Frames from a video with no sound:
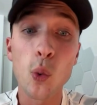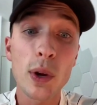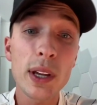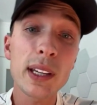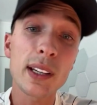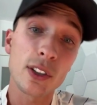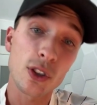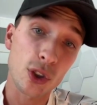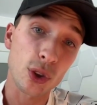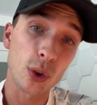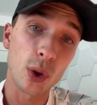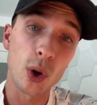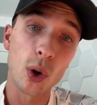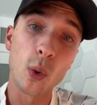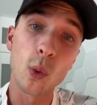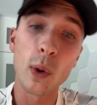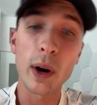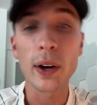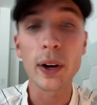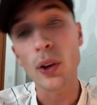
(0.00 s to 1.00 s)
till we
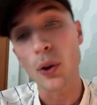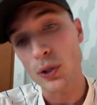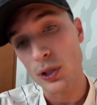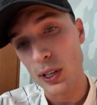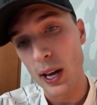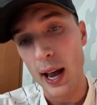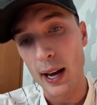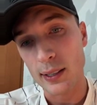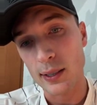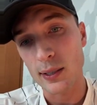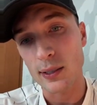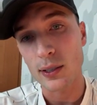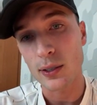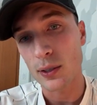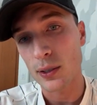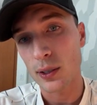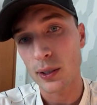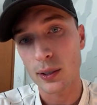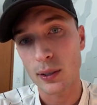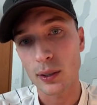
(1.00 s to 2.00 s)
control where those
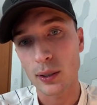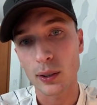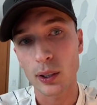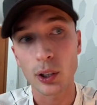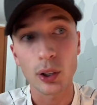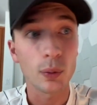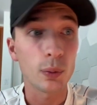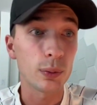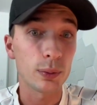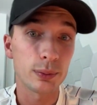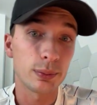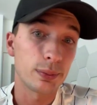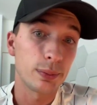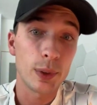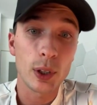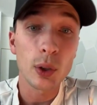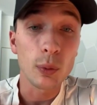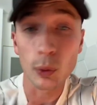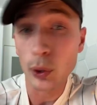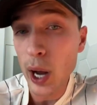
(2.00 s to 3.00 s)
taxes, or
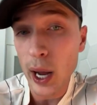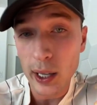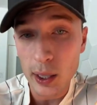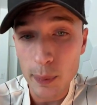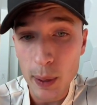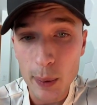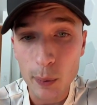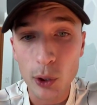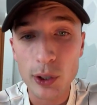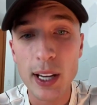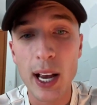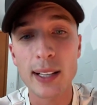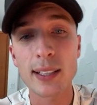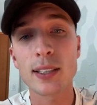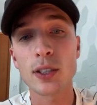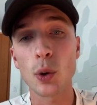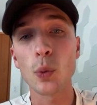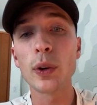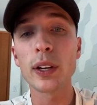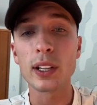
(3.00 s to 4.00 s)
we're not going to pay more
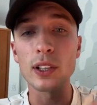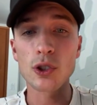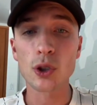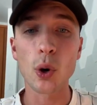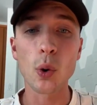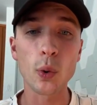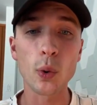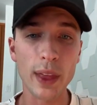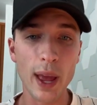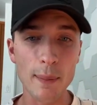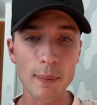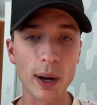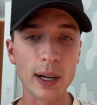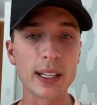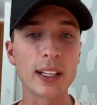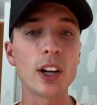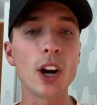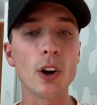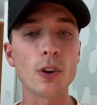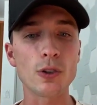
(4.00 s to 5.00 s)
taxes till we control where that
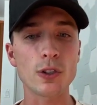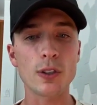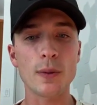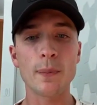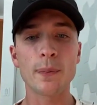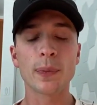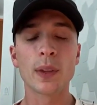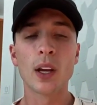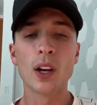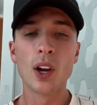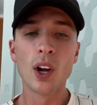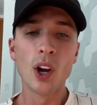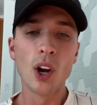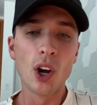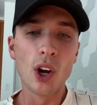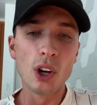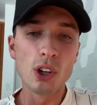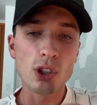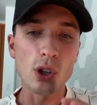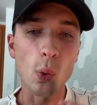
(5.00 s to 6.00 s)
money goes.
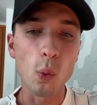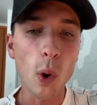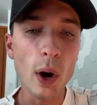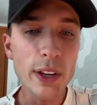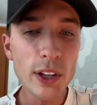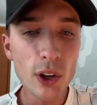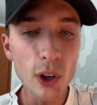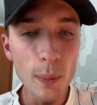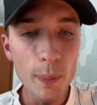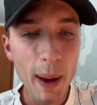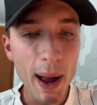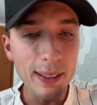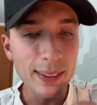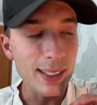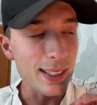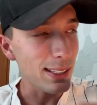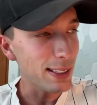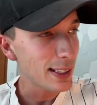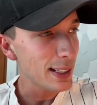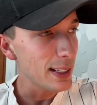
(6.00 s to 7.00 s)
So what you're
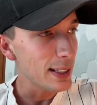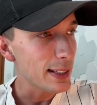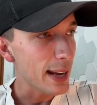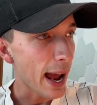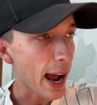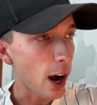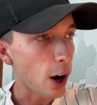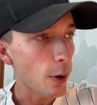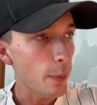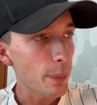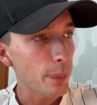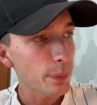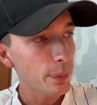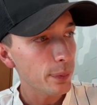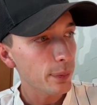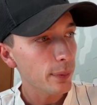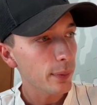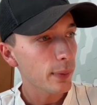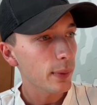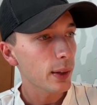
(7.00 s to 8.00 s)
about to see
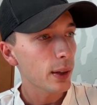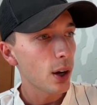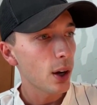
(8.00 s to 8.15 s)
now,